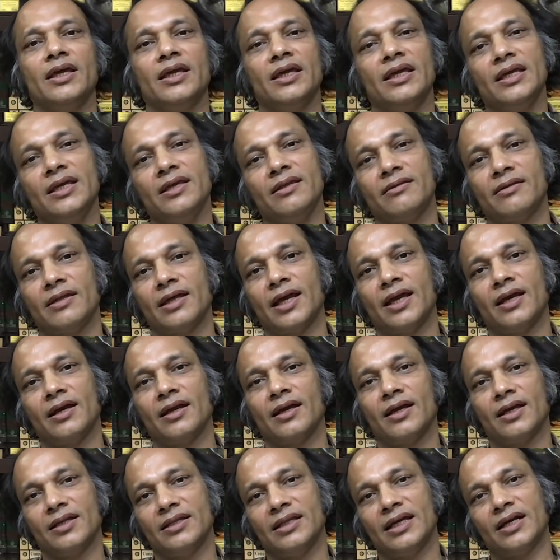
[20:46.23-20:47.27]
He
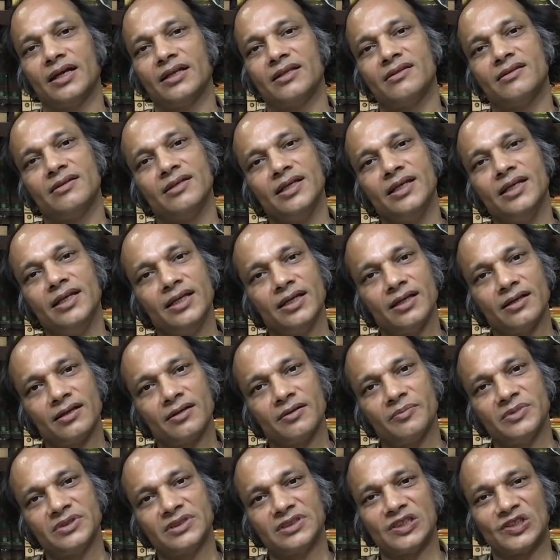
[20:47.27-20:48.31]
said that
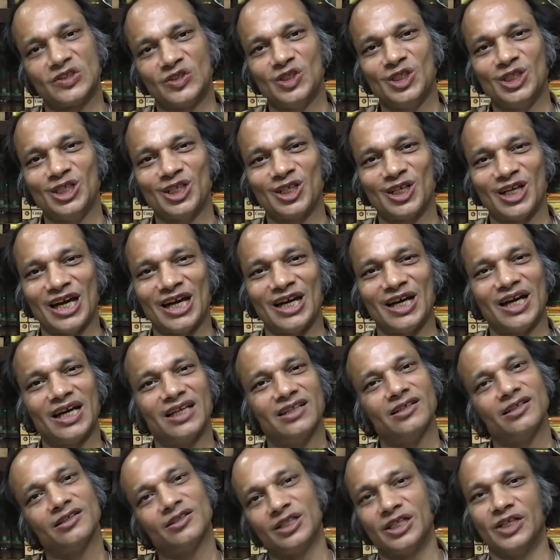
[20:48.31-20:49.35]
Senior, Mr. Senior, and
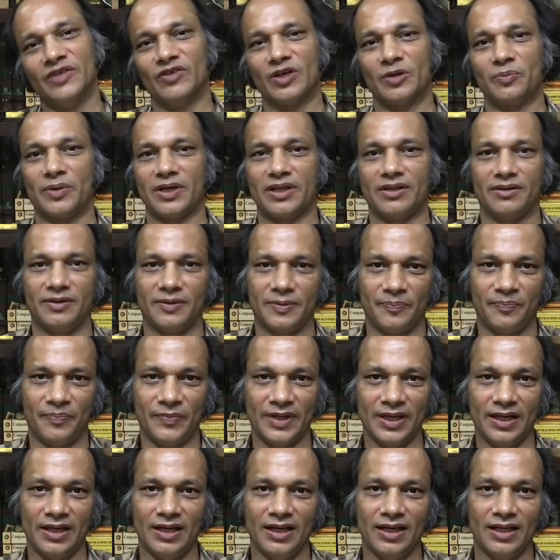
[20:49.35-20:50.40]
other three were present.
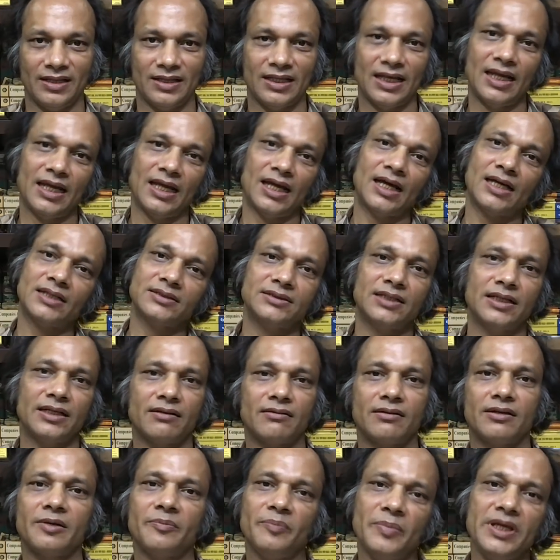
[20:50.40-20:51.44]
Then I asked
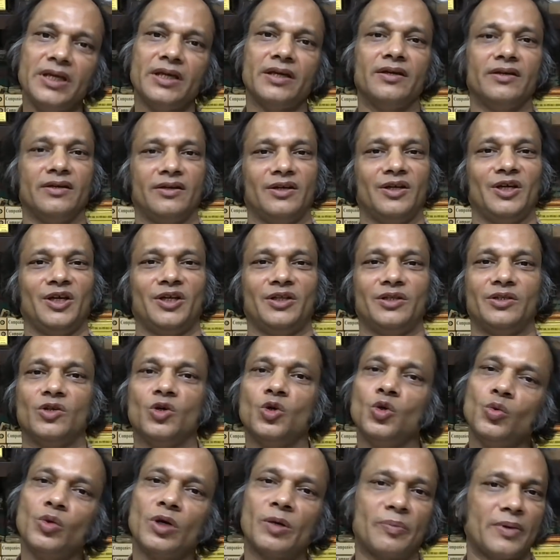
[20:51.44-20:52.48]
Director B,
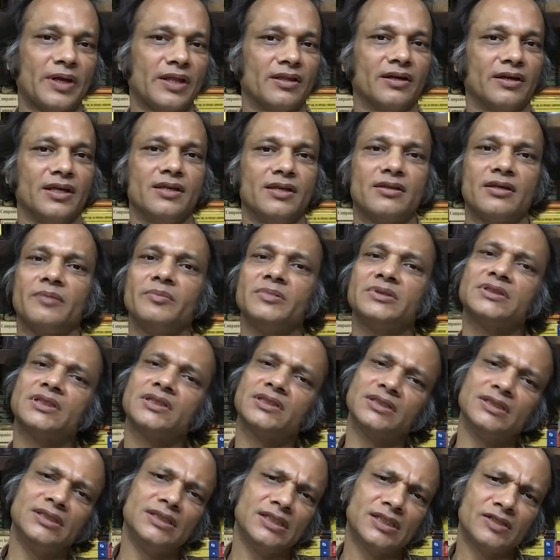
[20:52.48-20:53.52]
who were present? He said
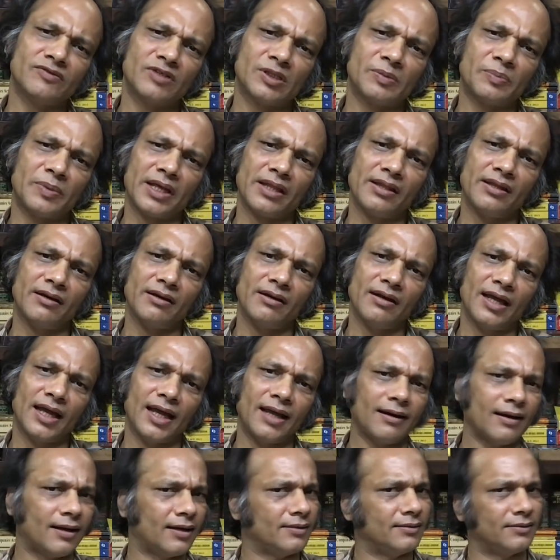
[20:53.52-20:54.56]
Mr. Senior were present
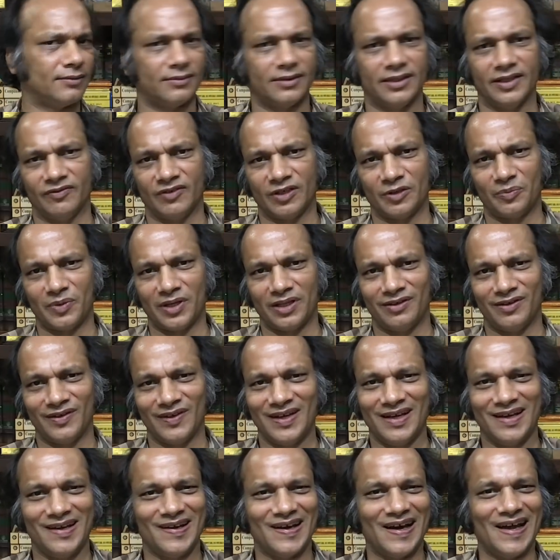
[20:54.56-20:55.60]
and other three were present.